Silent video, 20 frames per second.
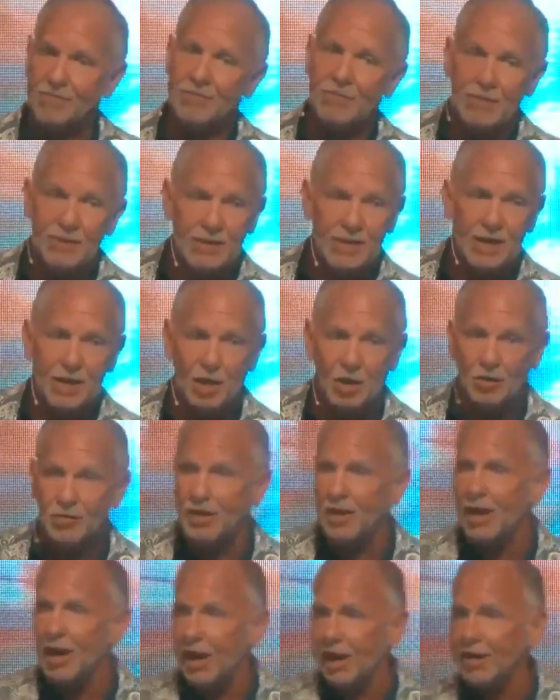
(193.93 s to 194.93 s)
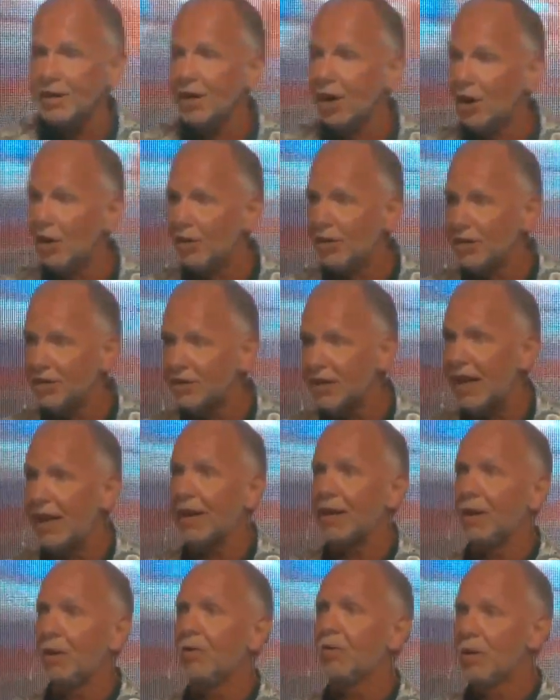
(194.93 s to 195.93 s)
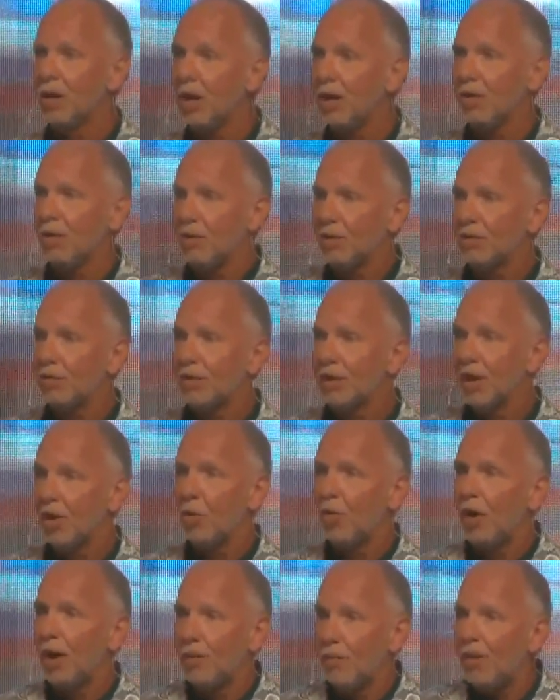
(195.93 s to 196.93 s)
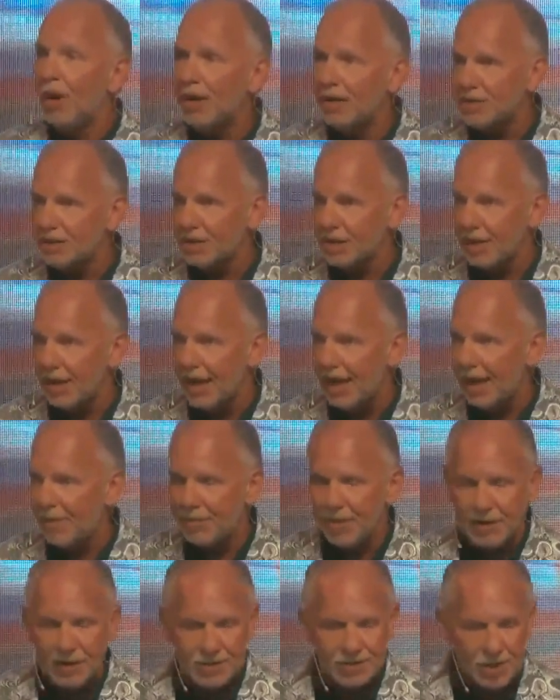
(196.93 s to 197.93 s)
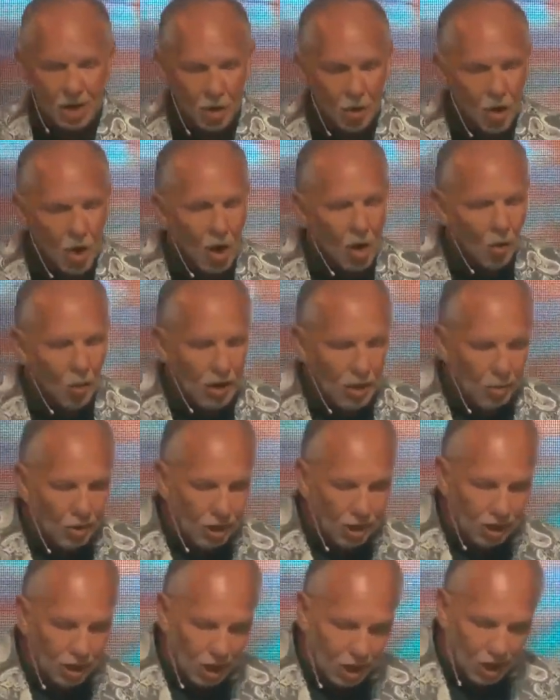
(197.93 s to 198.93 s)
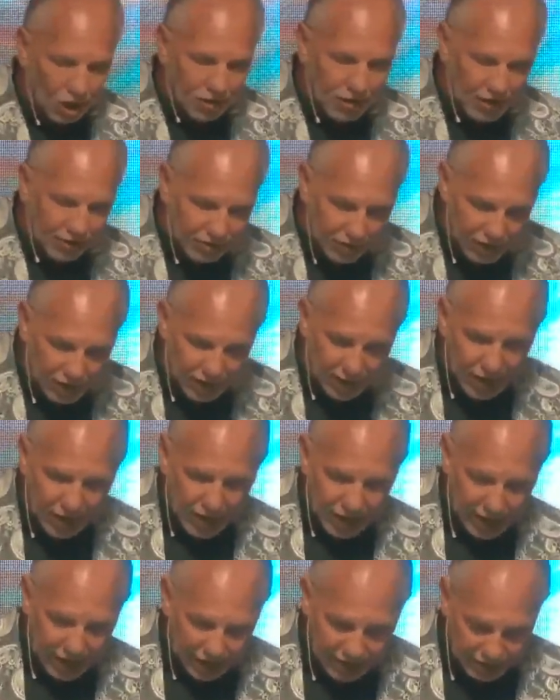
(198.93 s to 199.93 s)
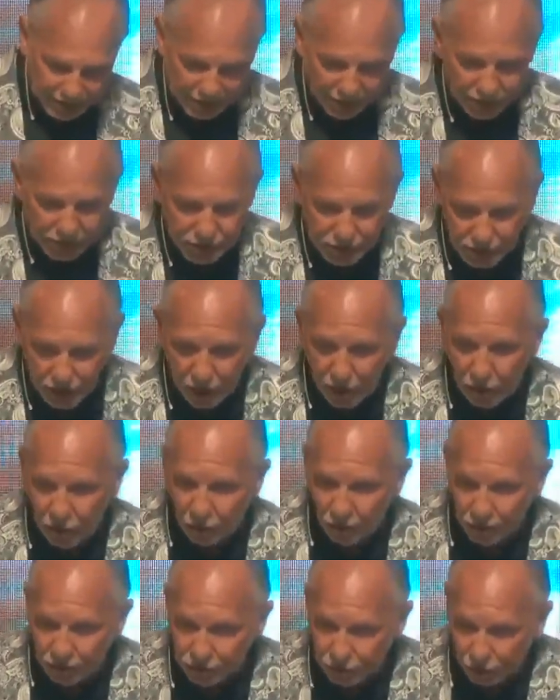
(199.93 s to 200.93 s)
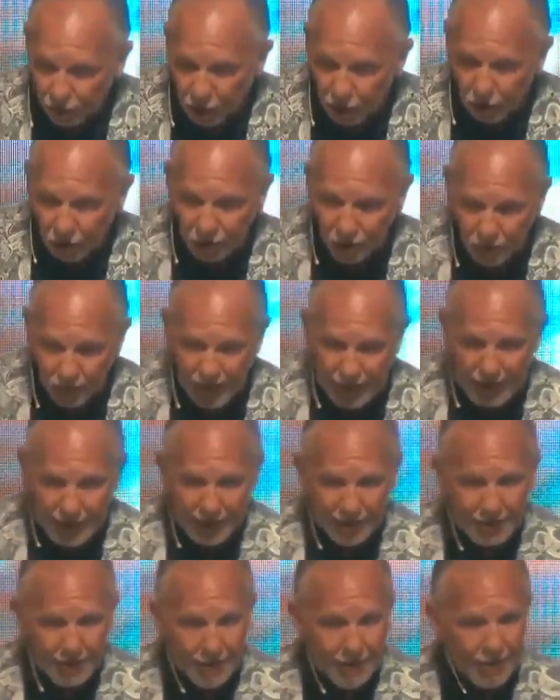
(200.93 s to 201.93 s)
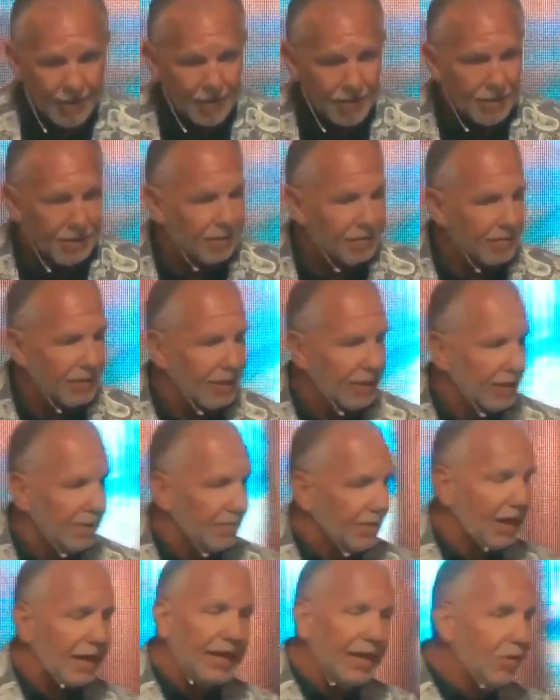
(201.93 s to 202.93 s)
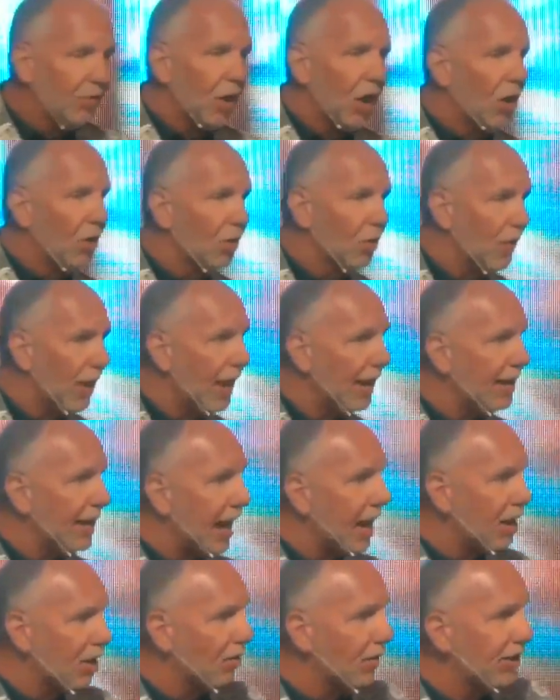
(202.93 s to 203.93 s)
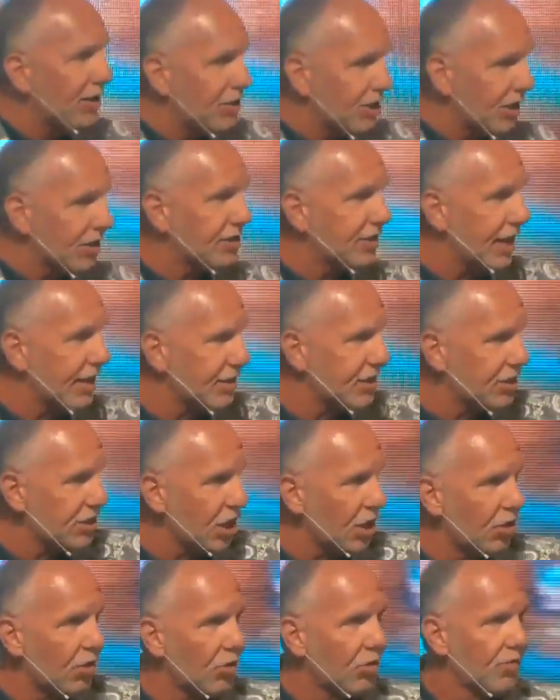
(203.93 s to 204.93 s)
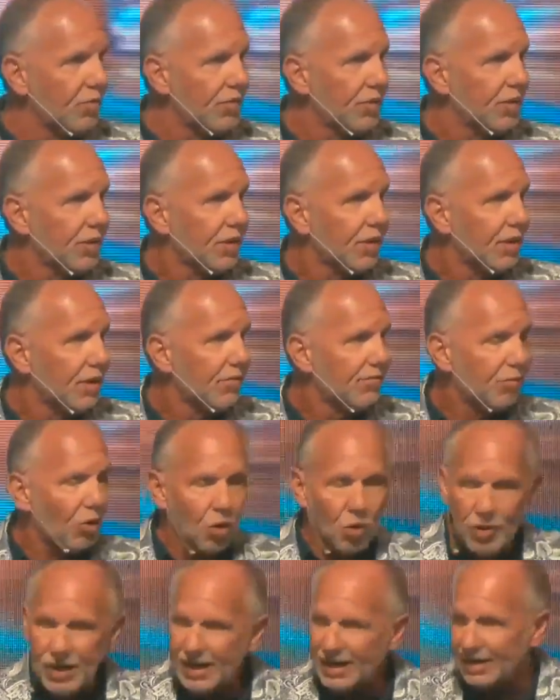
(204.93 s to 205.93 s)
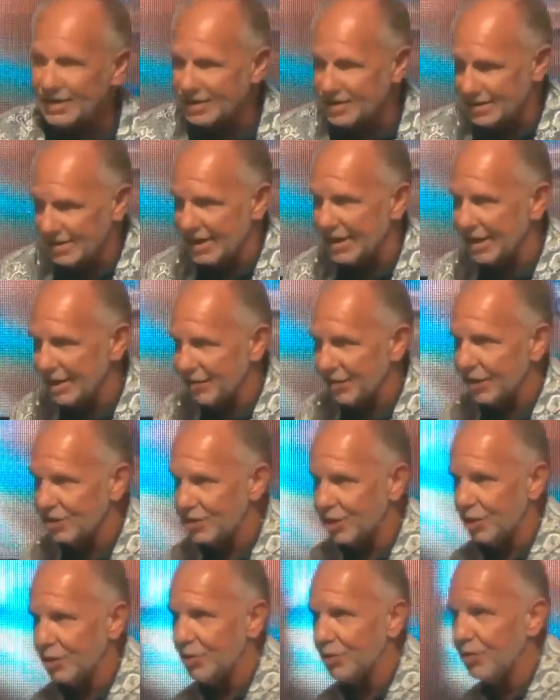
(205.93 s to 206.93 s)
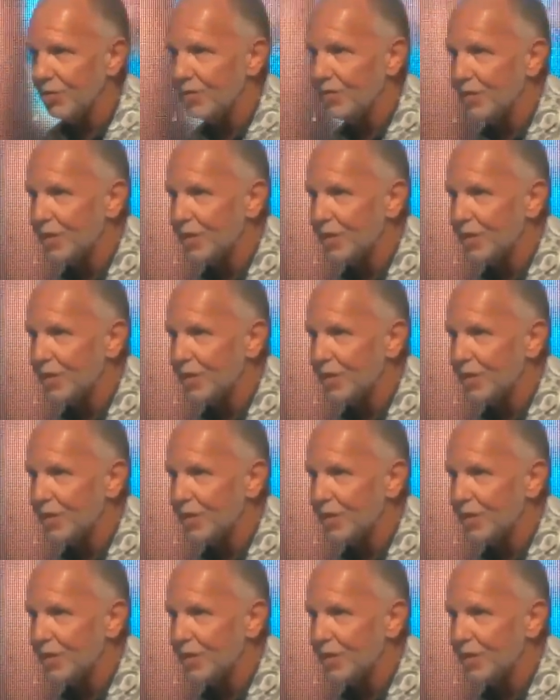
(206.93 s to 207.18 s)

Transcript: you know, the unknown is like, oh no, you know, what what is gonna happen? And so we want to learn that the as the stone was rolled away, that he rolled away not only just that stone for we could see in the tomb,